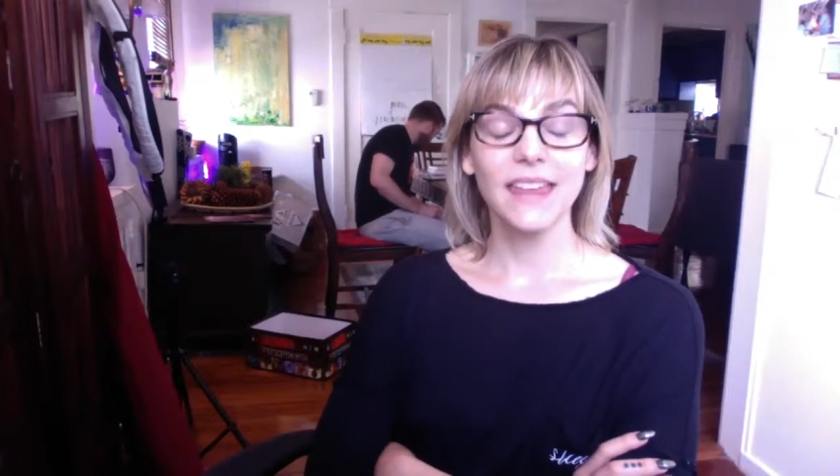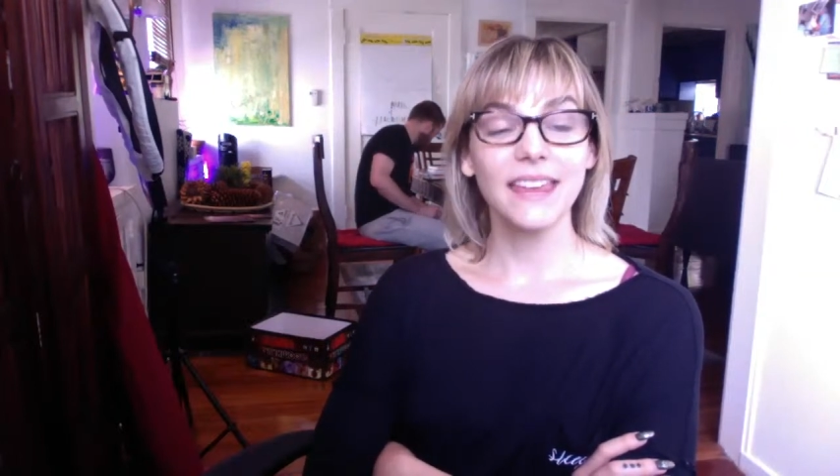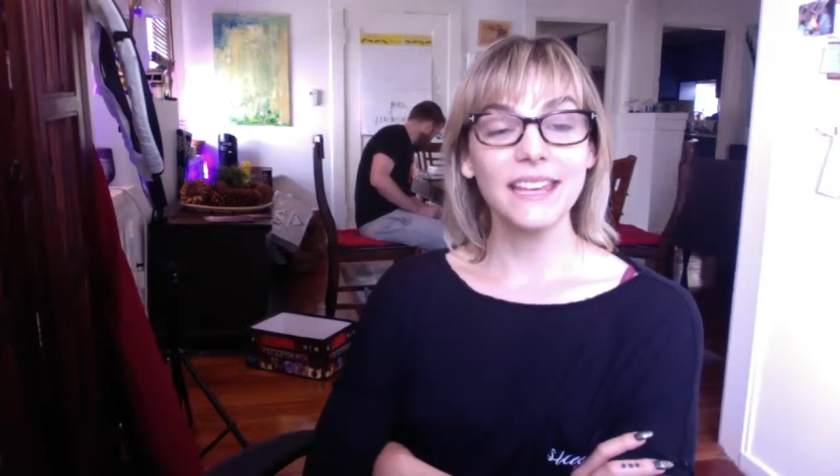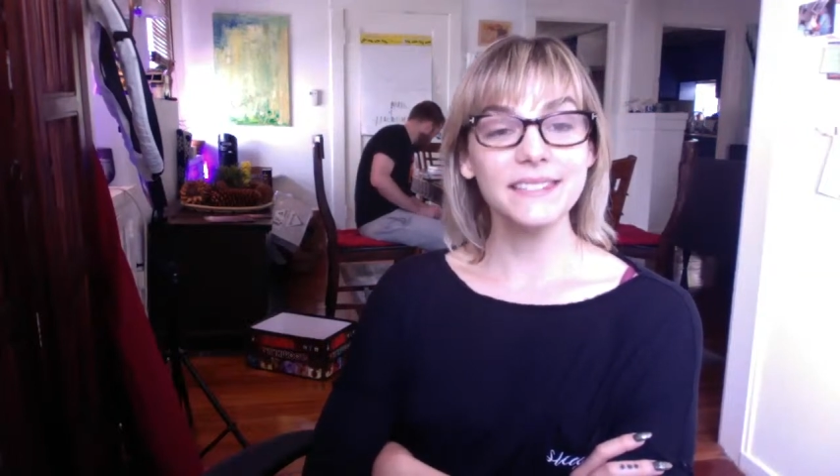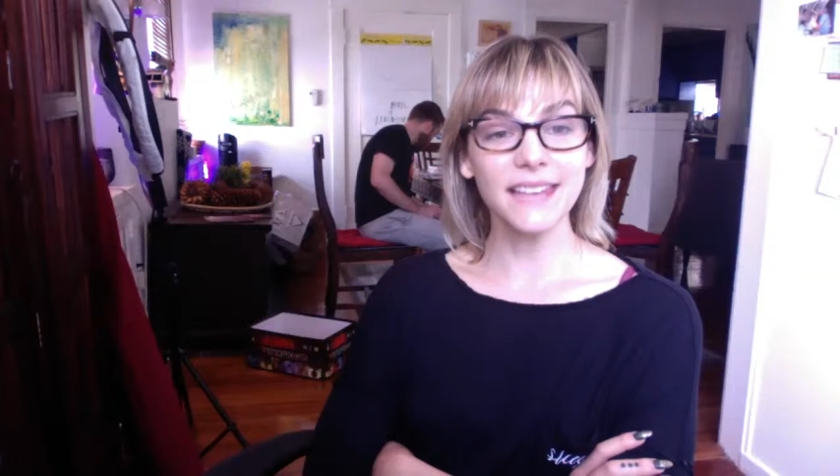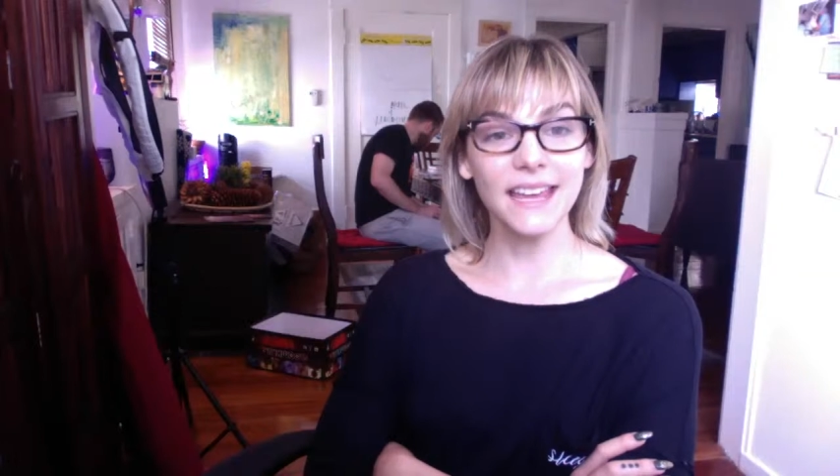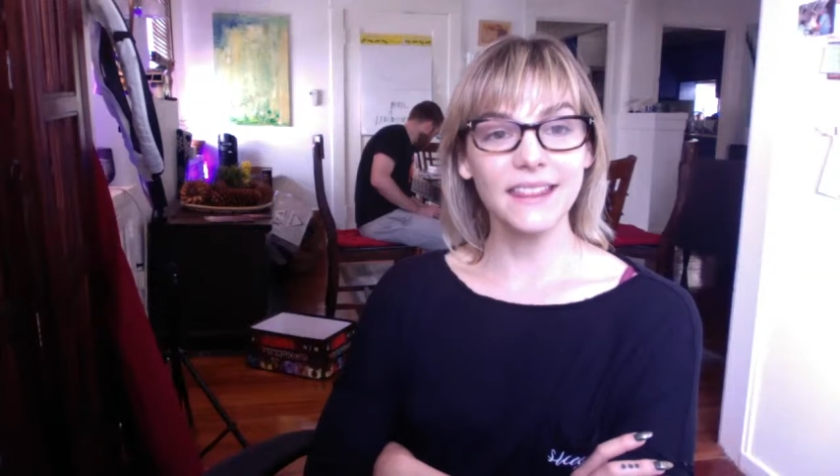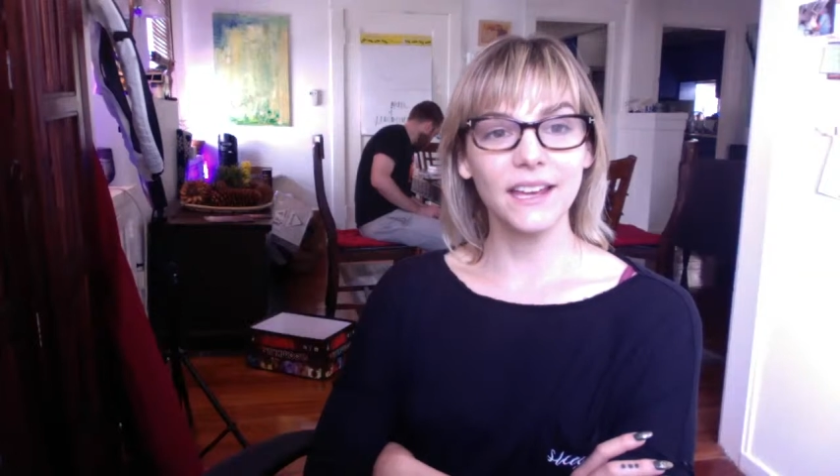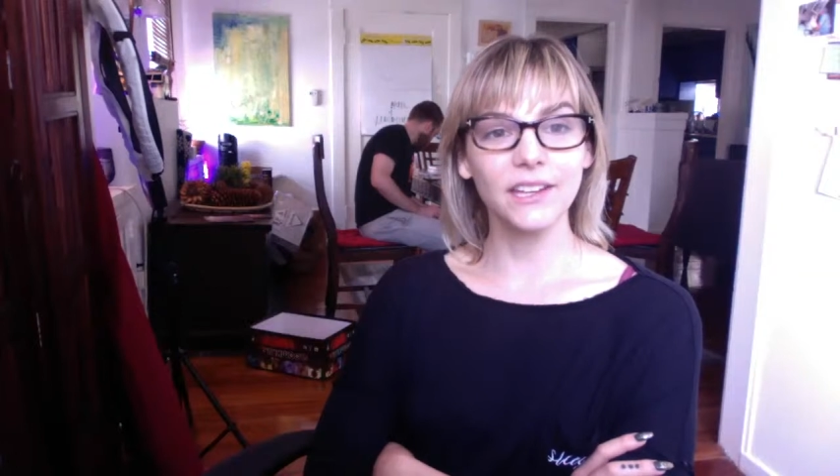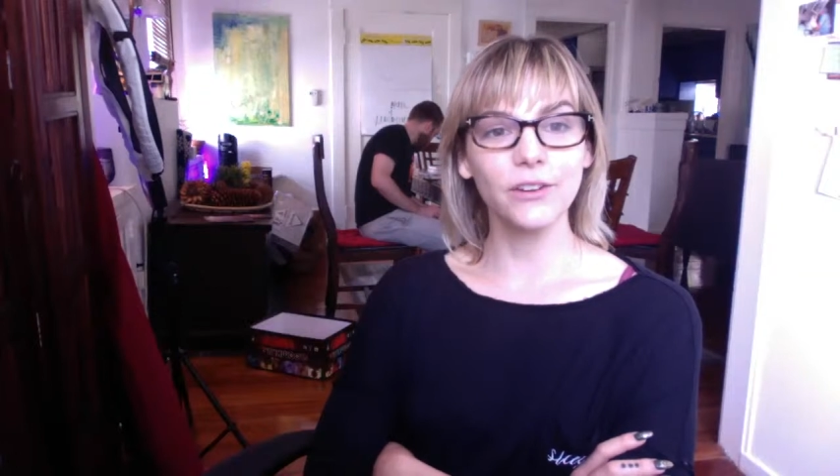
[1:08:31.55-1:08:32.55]
They say
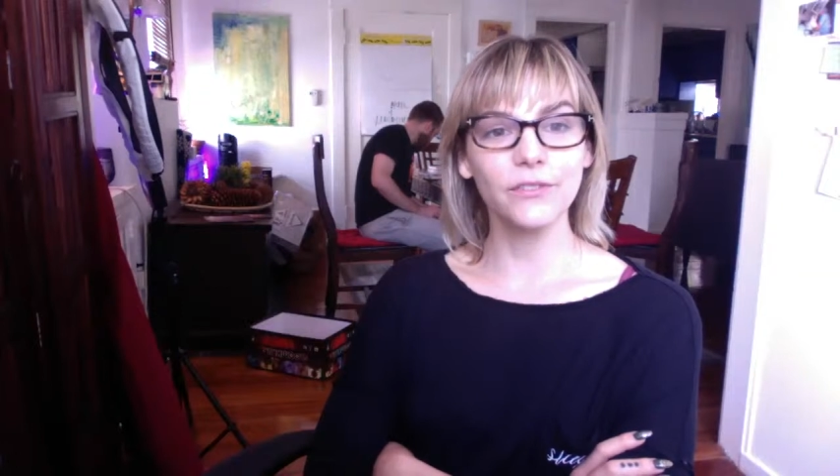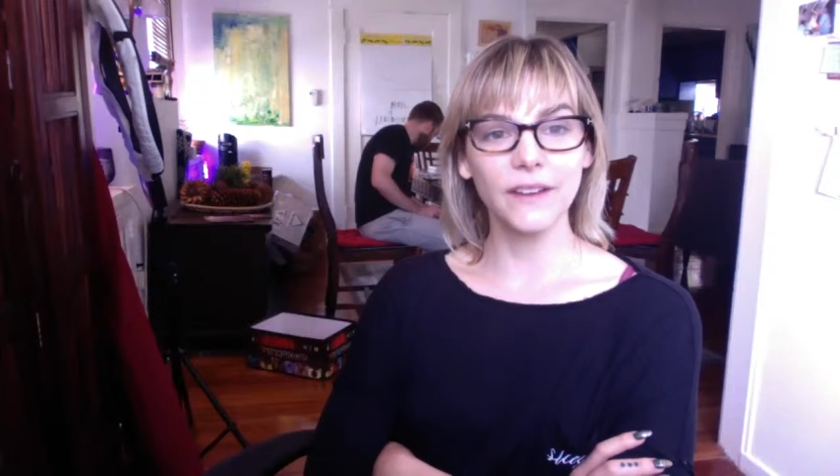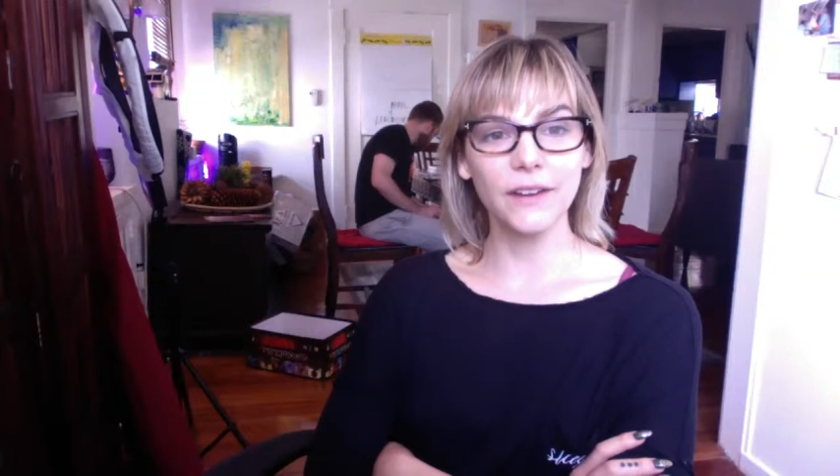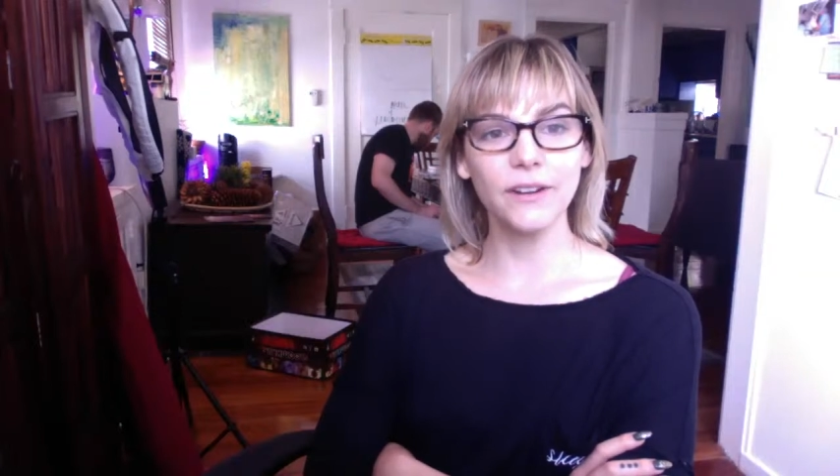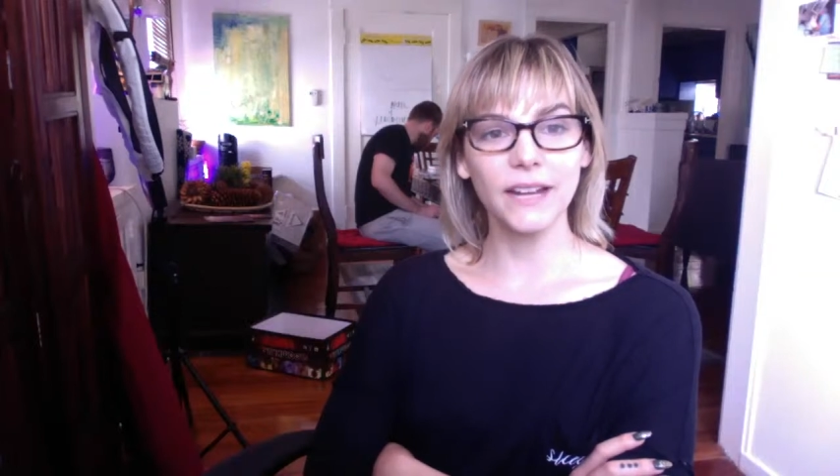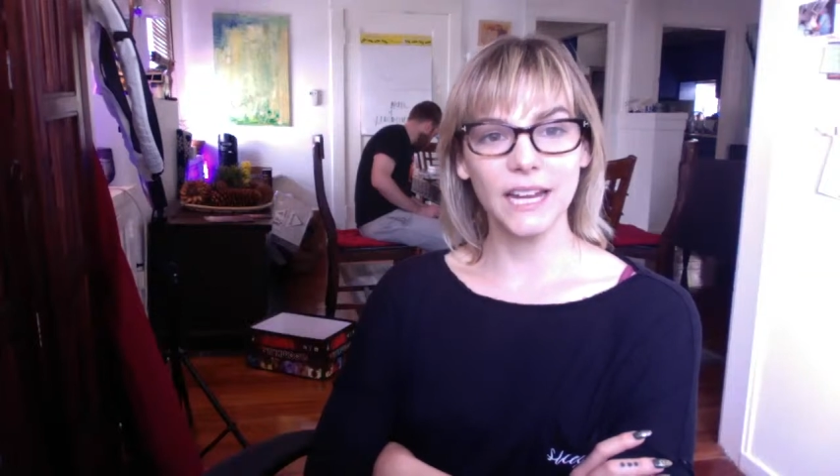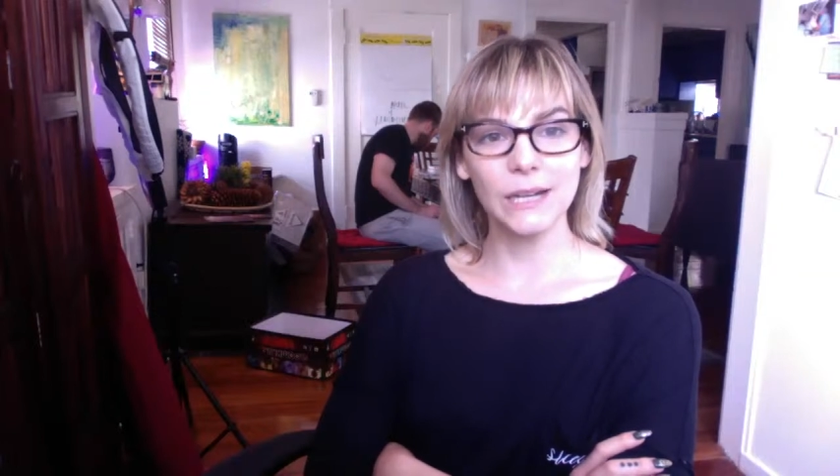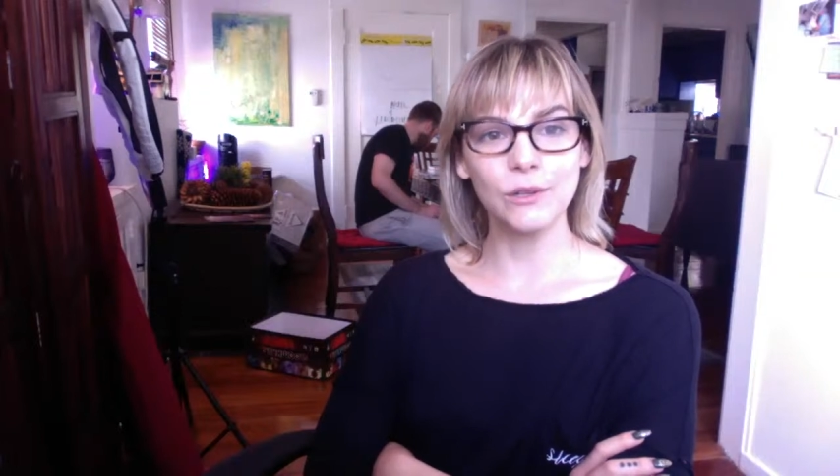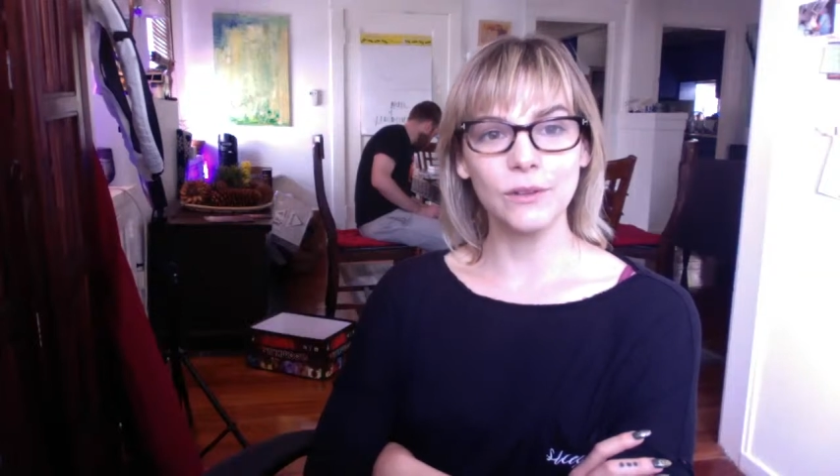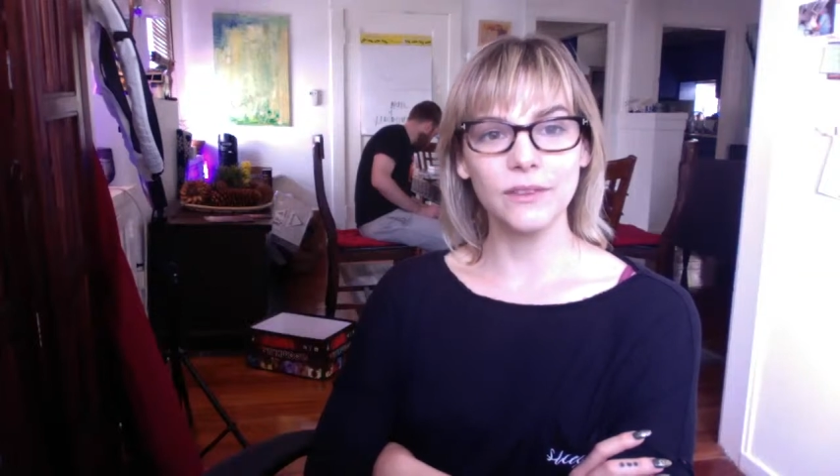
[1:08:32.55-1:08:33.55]
that your favorite
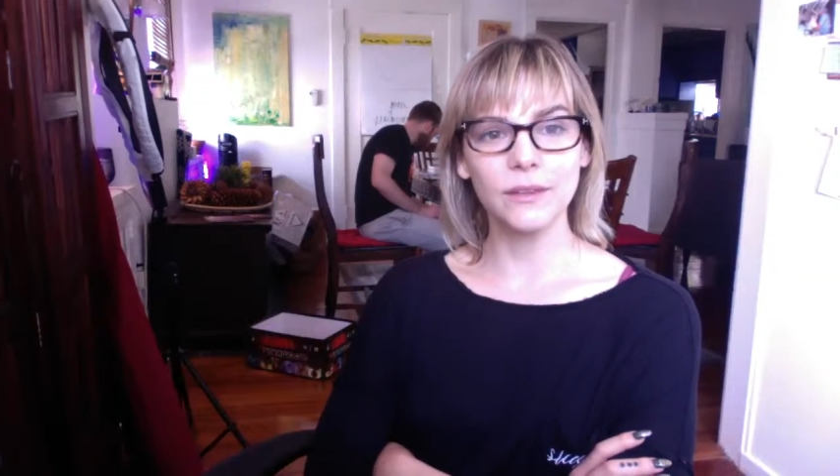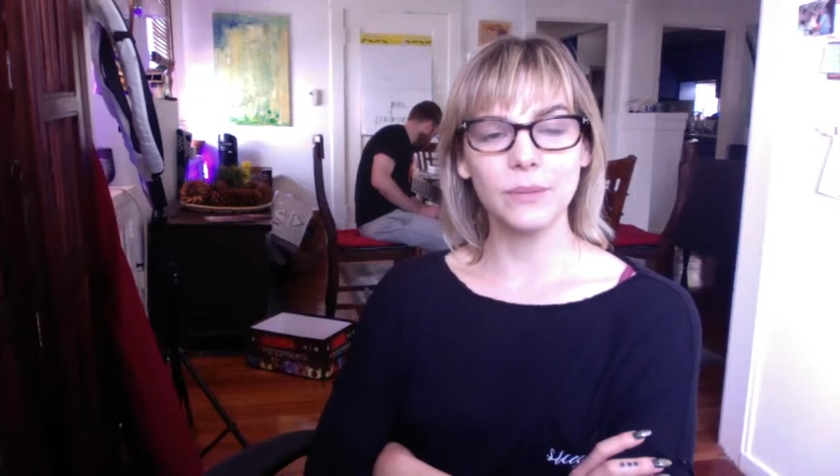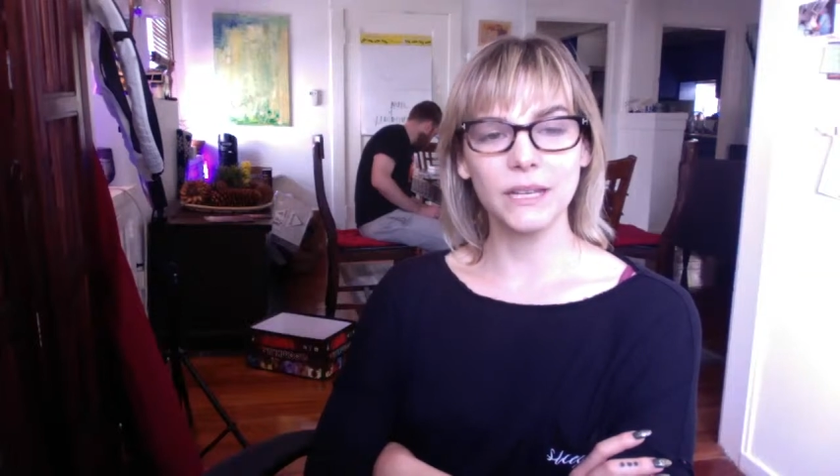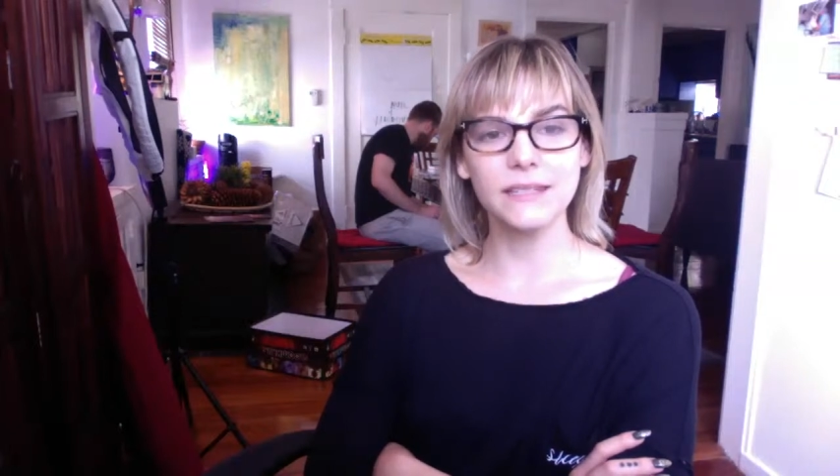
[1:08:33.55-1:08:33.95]
animal, the